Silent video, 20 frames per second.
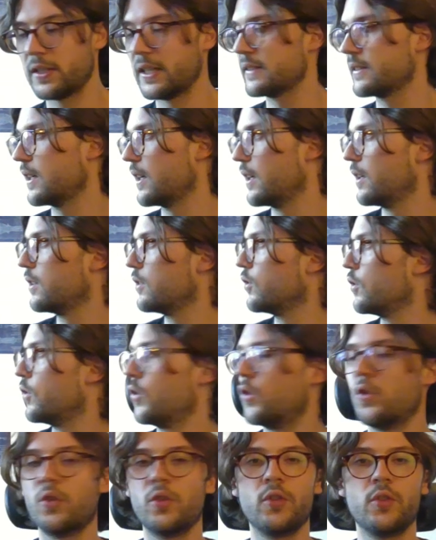that I
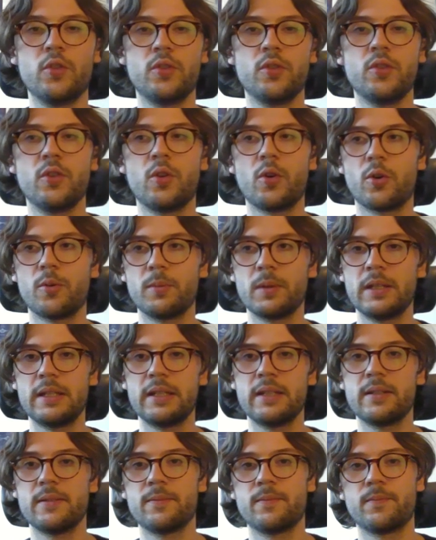
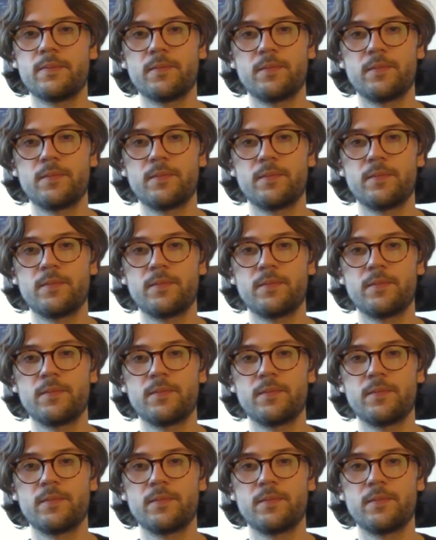normally...